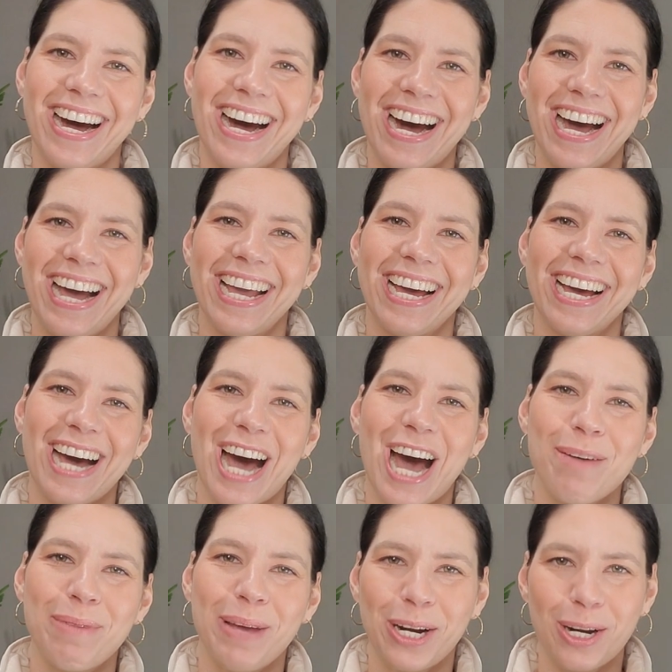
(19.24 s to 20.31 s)
Hi,
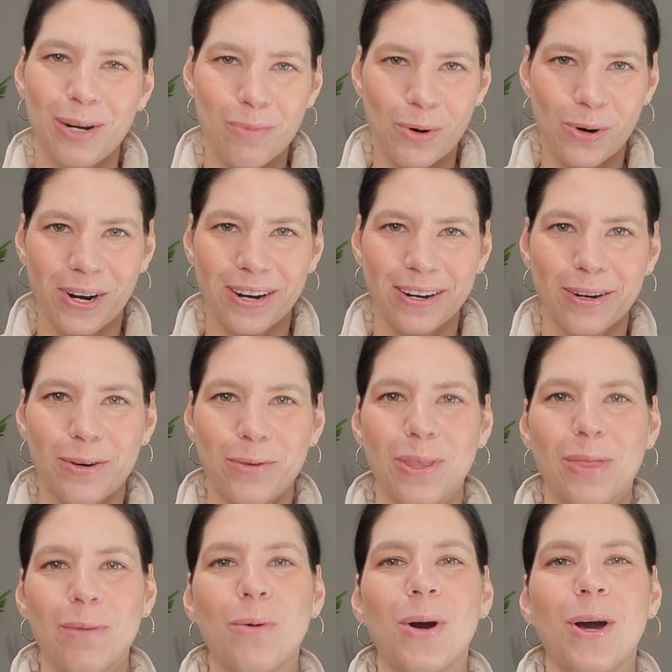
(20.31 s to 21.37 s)
I'm Erin Moore
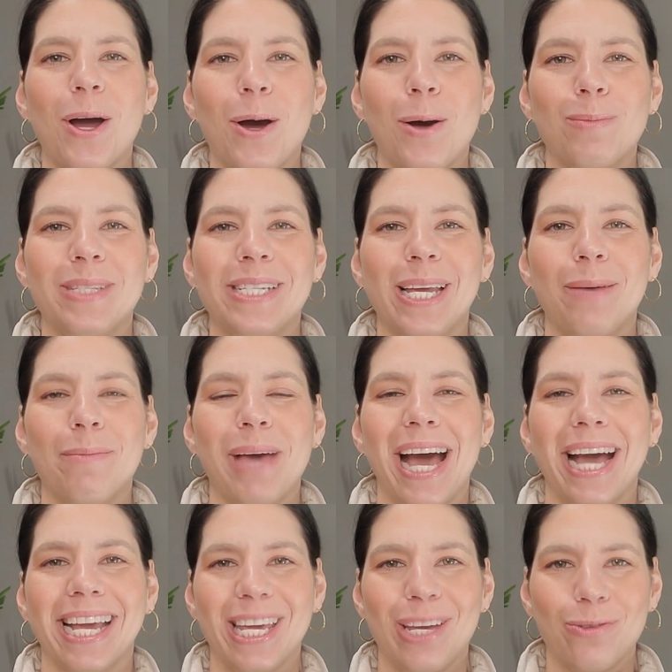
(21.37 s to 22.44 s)
with the Moore Home Team
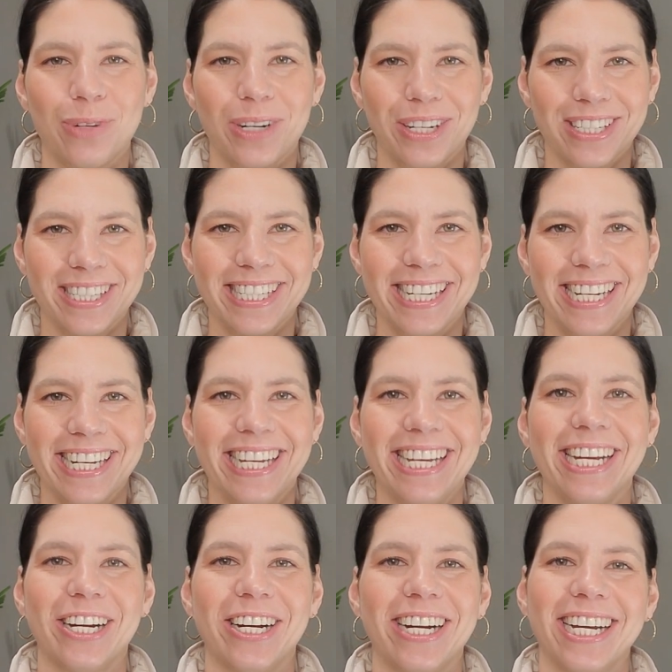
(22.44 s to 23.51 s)
at Key Realty
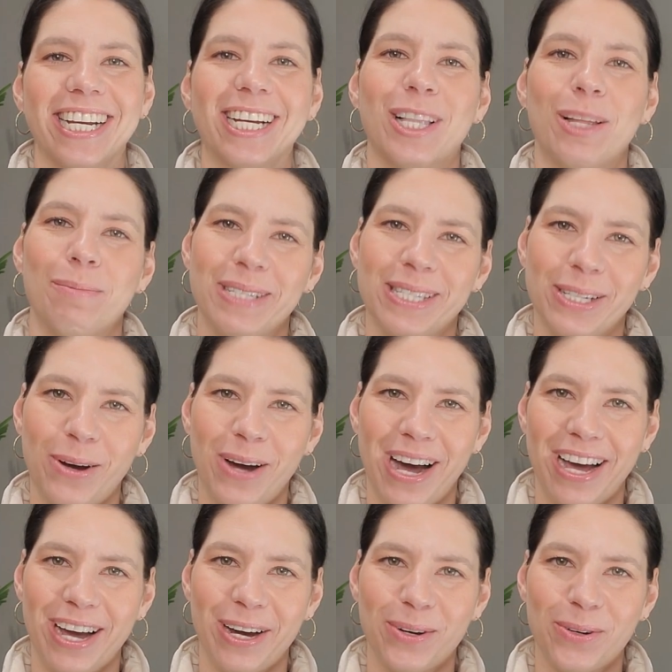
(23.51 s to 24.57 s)
here in Columbus,
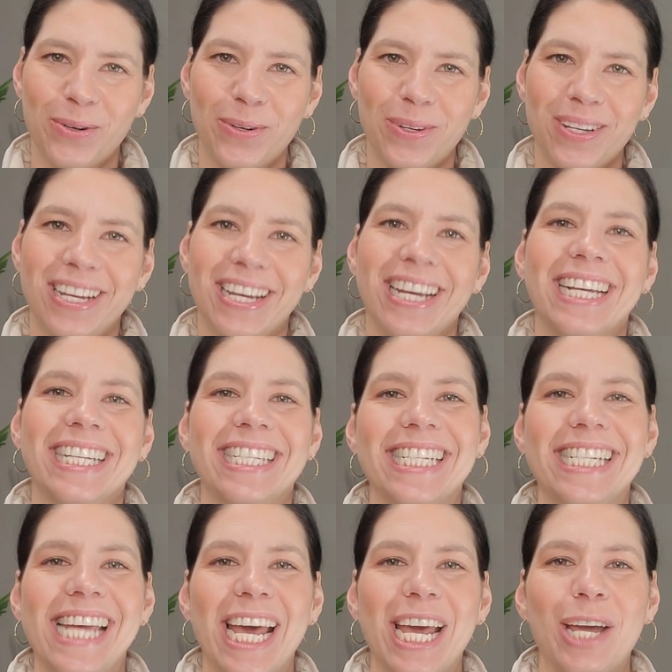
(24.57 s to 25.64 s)
Ohio.
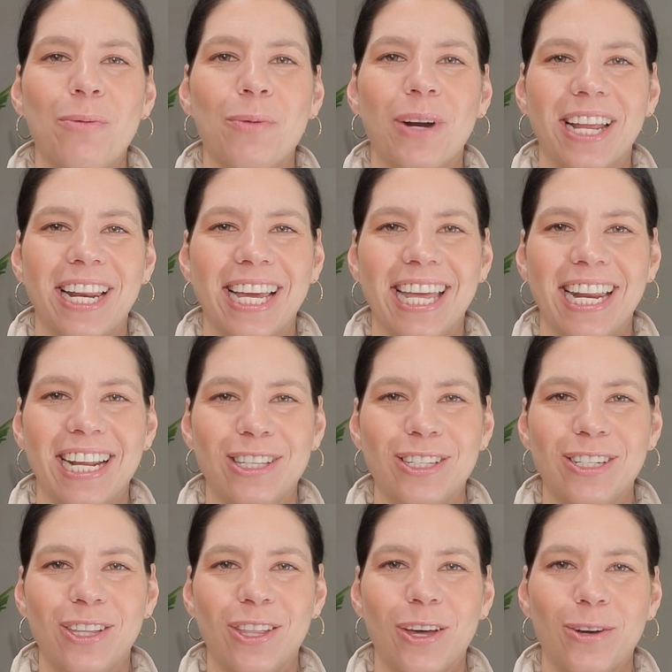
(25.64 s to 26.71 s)
Today, we're going to get
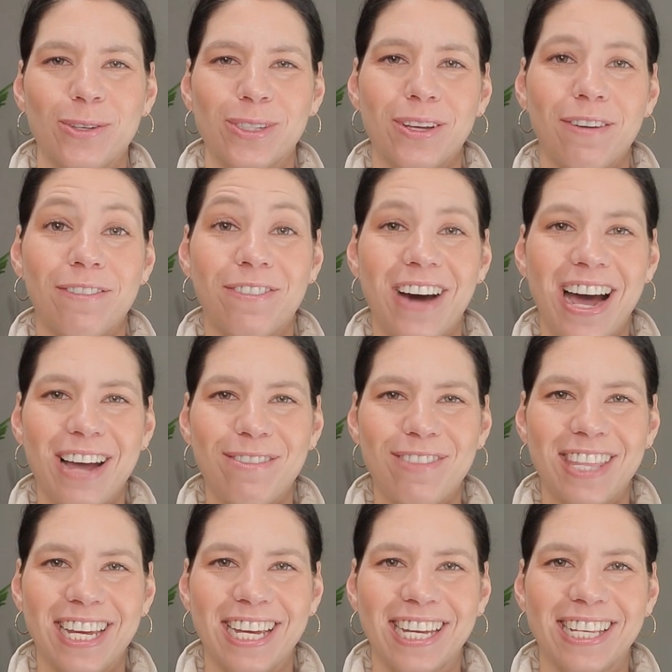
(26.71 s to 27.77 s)
into those 5
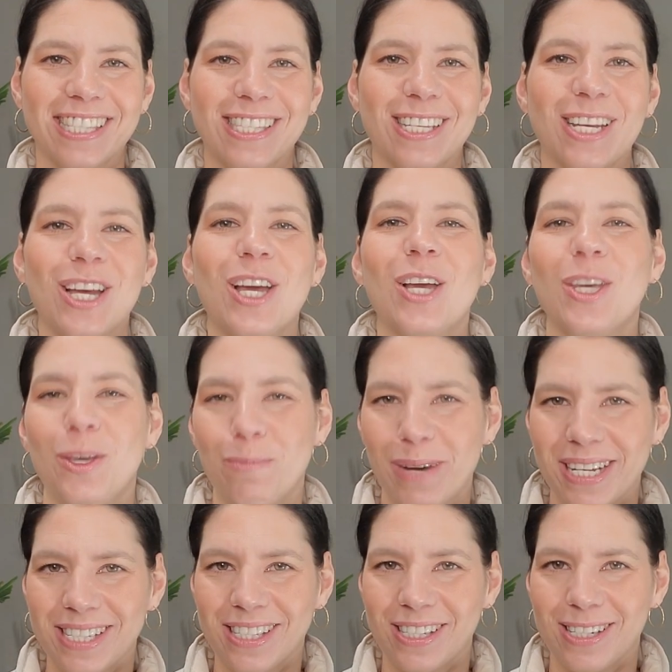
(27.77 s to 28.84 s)
things you
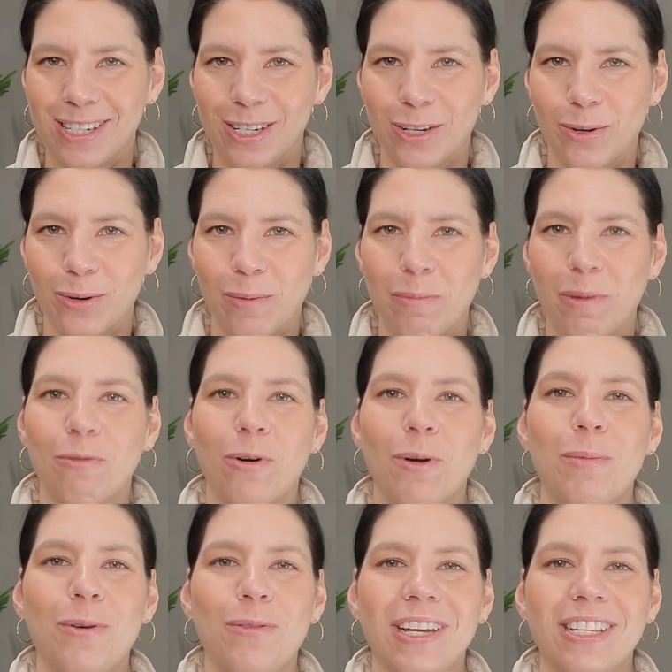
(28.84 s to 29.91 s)
must do before
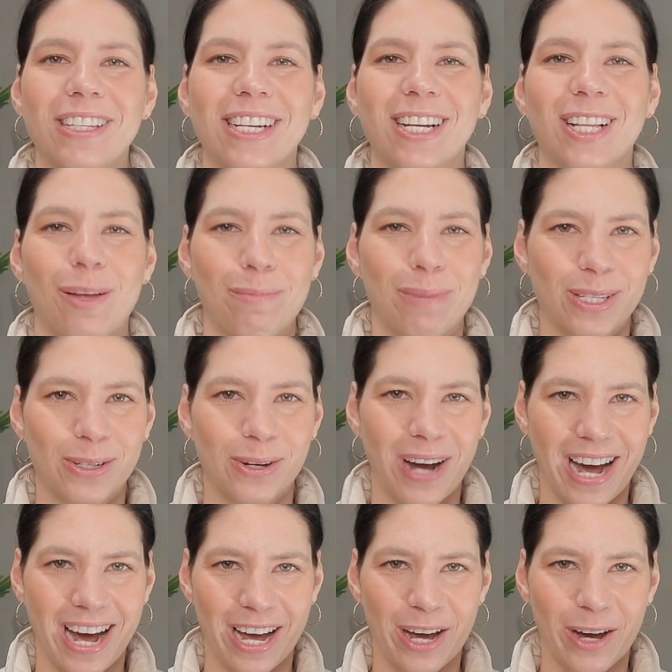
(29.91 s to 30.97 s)
moving to Columbus,
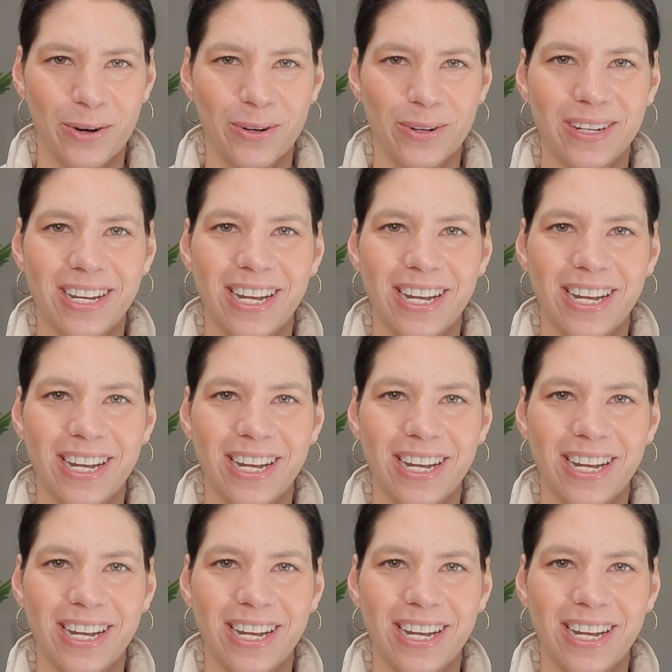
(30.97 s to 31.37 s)
Ohio.